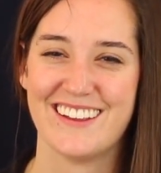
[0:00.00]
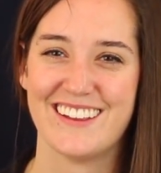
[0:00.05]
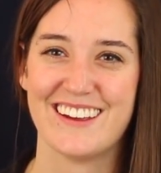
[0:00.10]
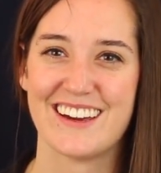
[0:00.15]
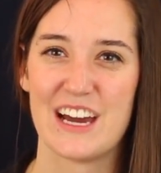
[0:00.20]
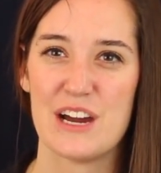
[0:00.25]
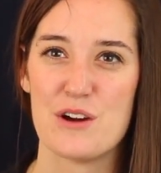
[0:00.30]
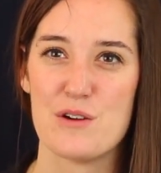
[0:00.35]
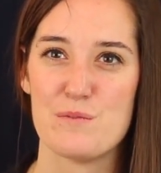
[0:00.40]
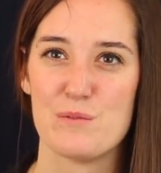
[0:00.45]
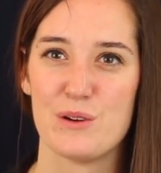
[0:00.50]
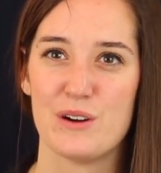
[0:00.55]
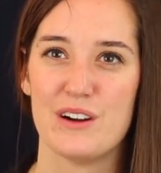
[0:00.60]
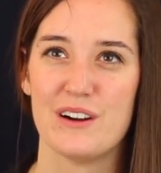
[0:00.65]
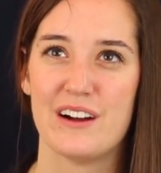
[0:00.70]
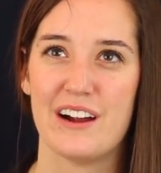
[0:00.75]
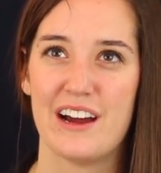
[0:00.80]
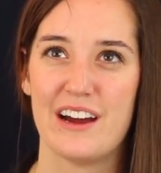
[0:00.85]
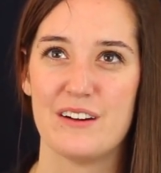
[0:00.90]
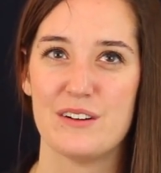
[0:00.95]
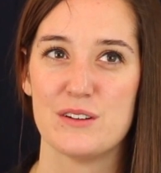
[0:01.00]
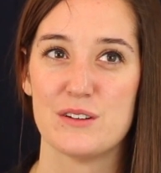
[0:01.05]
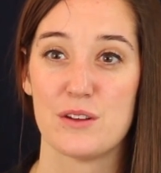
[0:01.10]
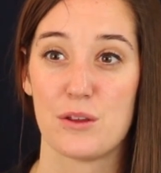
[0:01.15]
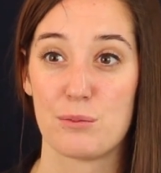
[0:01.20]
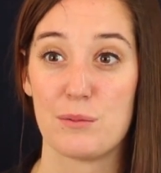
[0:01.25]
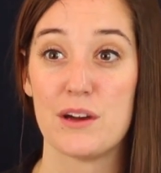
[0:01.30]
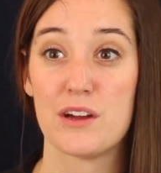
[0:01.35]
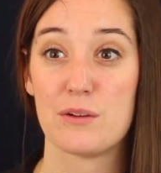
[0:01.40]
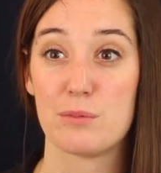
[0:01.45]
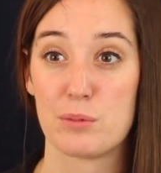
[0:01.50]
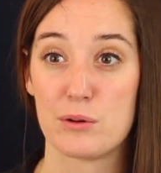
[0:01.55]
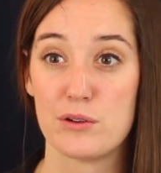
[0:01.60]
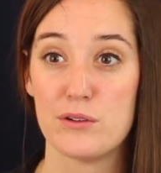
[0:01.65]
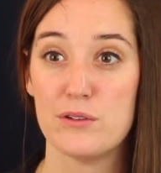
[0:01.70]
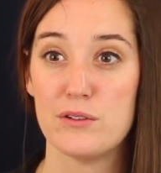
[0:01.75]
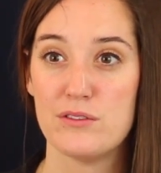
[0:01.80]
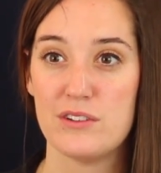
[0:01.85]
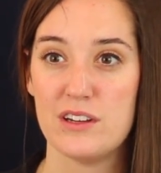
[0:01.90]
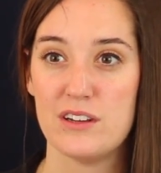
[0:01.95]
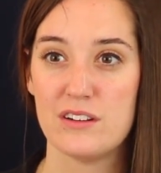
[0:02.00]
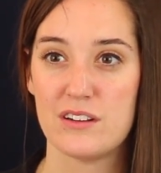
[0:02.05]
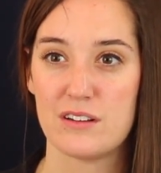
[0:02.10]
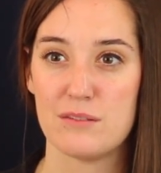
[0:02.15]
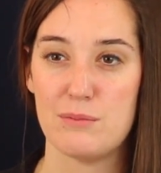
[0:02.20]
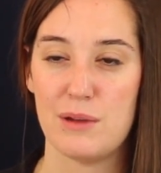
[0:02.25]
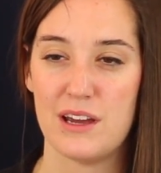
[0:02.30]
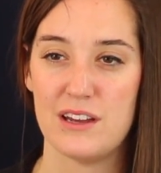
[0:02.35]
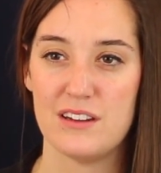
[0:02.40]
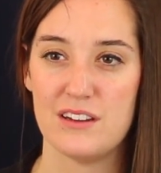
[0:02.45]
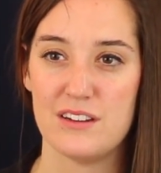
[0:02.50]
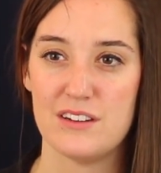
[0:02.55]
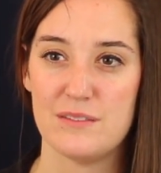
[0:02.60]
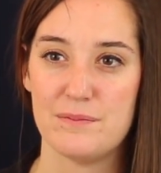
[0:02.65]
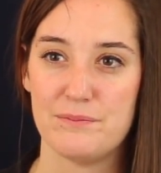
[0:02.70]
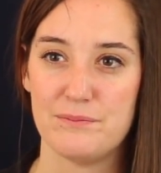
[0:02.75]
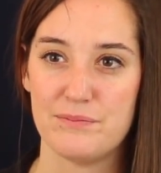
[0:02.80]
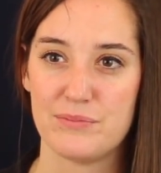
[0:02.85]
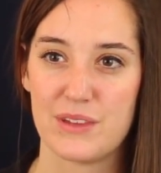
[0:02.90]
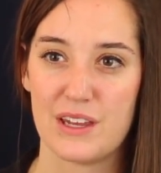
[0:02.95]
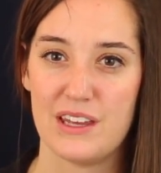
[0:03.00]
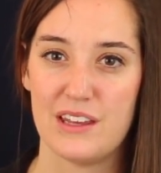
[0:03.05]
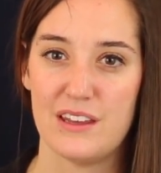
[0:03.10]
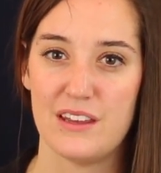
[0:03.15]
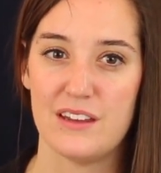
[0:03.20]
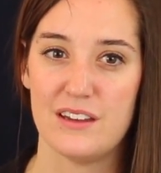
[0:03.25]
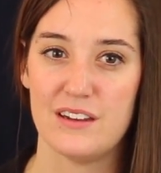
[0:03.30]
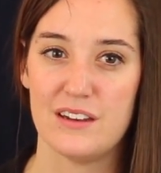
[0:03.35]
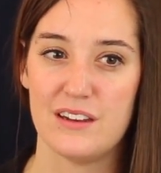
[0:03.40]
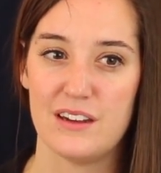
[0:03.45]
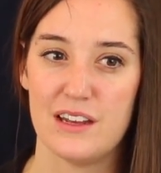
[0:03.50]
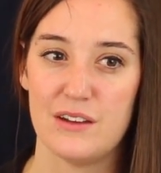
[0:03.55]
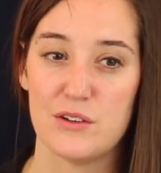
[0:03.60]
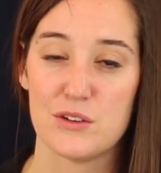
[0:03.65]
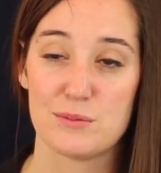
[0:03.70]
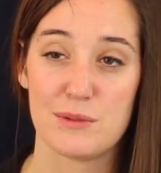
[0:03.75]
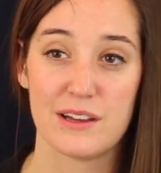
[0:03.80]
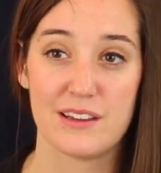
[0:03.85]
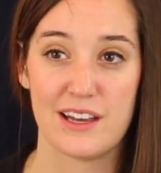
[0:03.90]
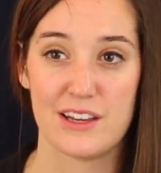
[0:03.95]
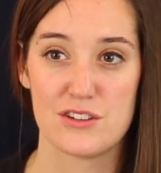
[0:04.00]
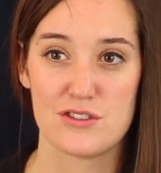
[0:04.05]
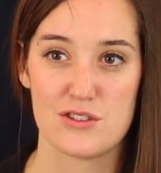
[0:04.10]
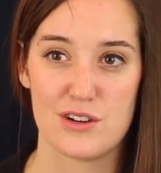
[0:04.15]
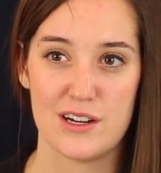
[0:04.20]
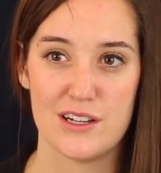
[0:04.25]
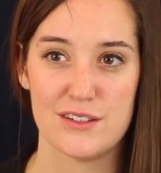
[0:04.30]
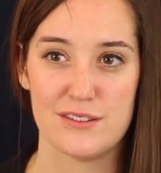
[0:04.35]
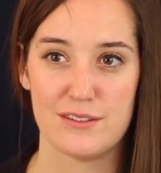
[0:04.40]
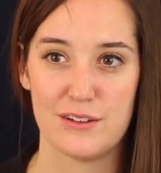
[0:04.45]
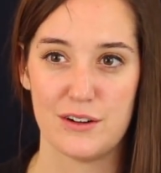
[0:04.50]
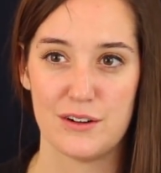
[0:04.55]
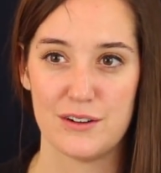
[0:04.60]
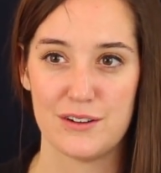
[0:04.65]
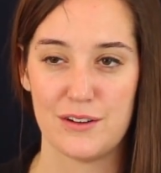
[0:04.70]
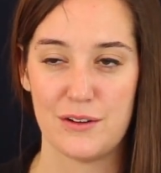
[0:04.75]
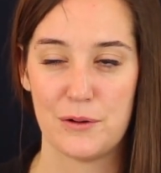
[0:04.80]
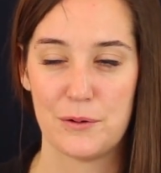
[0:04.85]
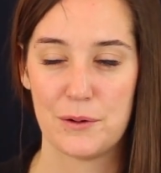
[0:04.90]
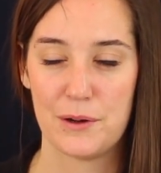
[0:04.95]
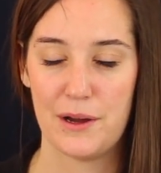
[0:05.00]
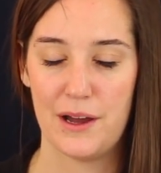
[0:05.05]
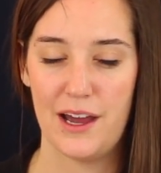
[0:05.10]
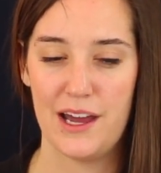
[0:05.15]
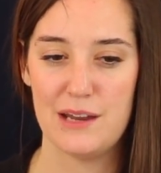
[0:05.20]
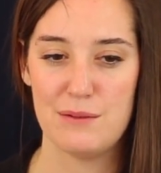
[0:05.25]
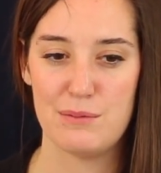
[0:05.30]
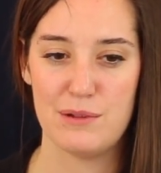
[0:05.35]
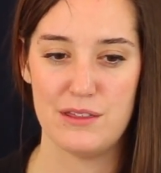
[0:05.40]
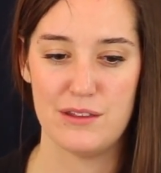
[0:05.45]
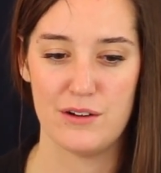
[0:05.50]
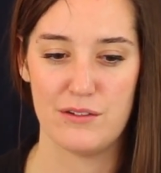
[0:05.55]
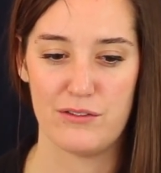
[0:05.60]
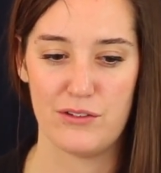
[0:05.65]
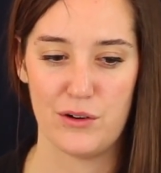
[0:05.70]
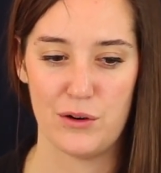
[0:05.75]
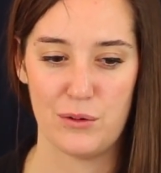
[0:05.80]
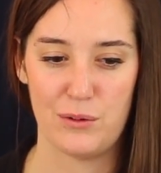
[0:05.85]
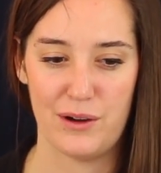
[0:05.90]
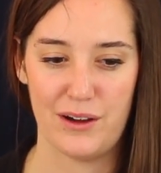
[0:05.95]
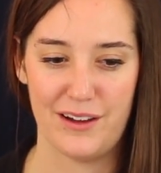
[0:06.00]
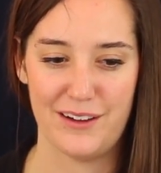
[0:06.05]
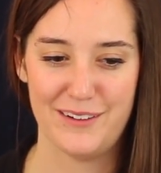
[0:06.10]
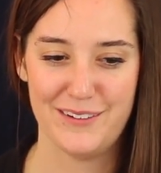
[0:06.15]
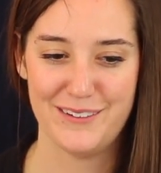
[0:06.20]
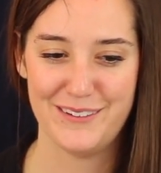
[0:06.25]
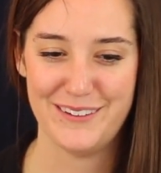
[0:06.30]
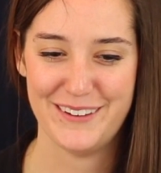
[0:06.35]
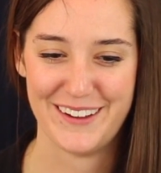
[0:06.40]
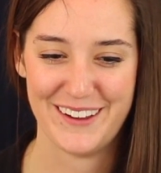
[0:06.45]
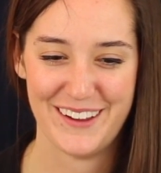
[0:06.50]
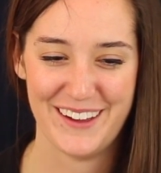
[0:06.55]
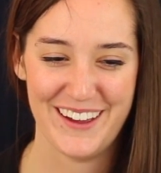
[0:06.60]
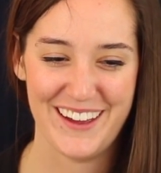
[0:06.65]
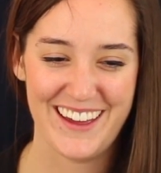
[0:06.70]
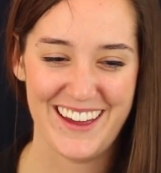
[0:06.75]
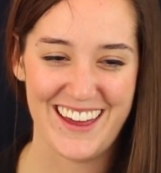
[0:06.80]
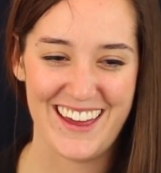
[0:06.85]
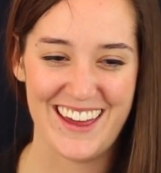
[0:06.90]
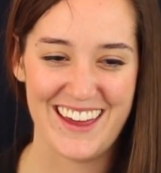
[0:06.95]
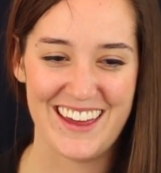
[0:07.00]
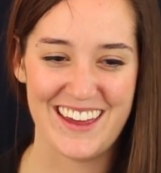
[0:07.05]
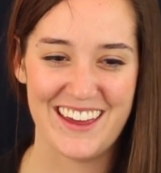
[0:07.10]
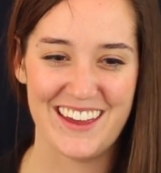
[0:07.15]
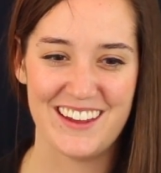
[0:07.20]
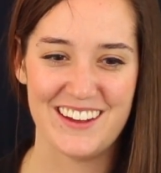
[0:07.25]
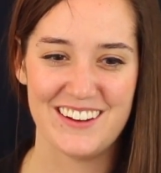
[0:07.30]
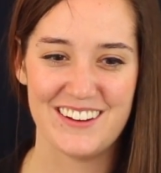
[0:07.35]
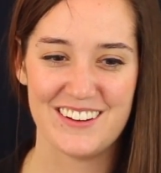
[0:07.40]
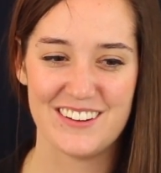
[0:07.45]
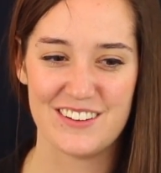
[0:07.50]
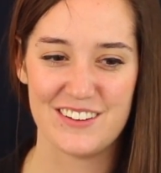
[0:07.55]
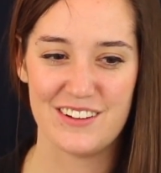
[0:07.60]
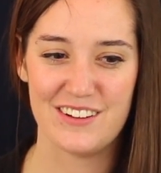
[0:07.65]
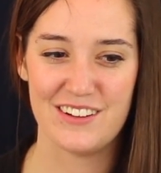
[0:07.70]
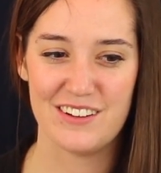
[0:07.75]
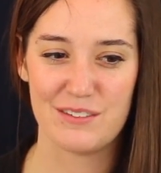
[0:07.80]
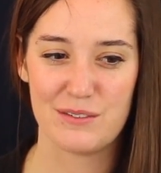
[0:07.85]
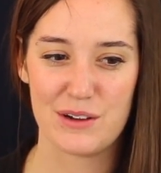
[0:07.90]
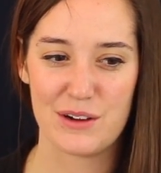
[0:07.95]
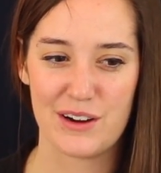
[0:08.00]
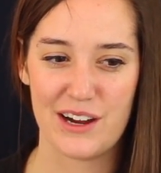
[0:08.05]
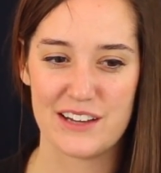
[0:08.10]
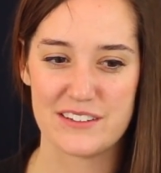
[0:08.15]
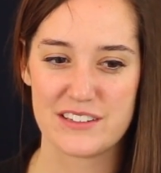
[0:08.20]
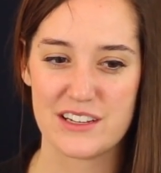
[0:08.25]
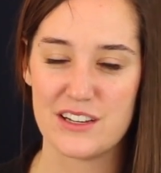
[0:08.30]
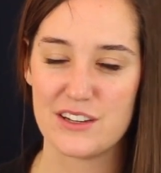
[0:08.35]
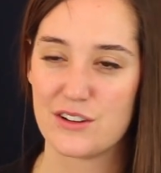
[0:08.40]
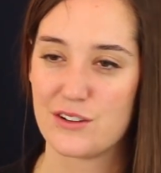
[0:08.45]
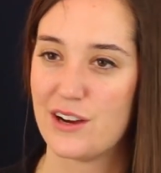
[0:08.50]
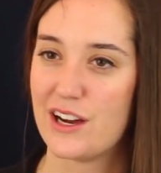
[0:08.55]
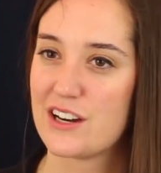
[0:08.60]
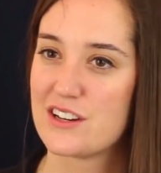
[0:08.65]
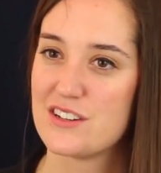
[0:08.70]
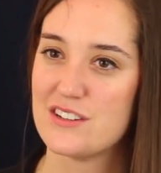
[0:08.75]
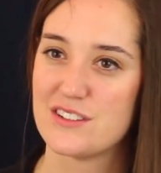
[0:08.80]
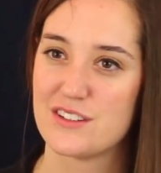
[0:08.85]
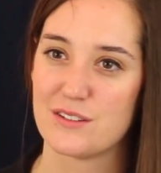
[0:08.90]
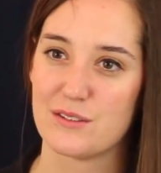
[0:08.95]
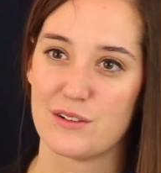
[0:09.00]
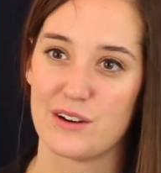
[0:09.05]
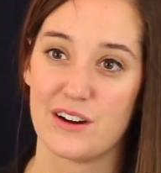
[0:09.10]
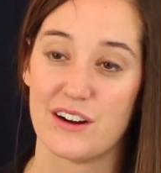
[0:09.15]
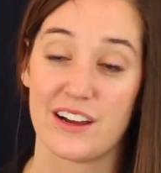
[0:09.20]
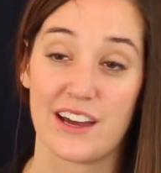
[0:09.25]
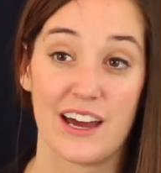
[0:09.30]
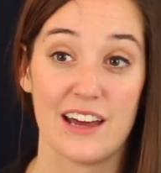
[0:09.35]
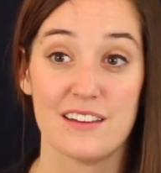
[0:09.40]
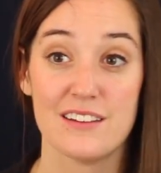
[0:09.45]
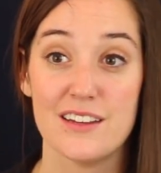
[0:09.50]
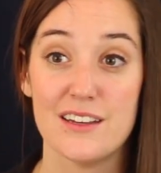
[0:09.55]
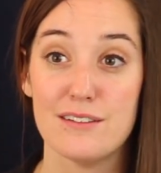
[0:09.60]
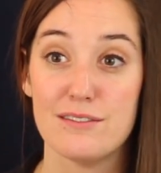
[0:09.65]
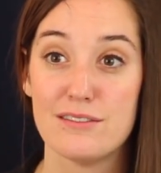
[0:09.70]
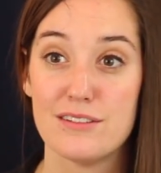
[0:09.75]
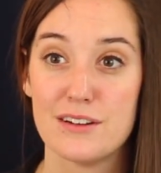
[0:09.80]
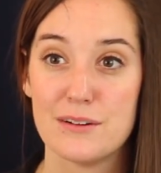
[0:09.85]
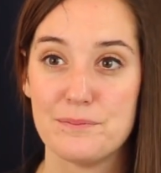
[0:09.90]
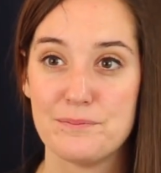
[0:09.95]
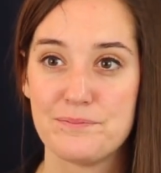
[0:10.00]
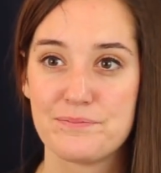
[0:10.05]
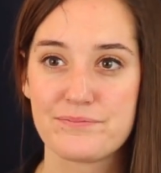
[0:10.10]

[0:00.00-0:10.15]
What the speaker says: Like I remember I was with my Peruvian companion, and it was my last transfer, so I had been there for a while, and we were asking directions of where a guy lived.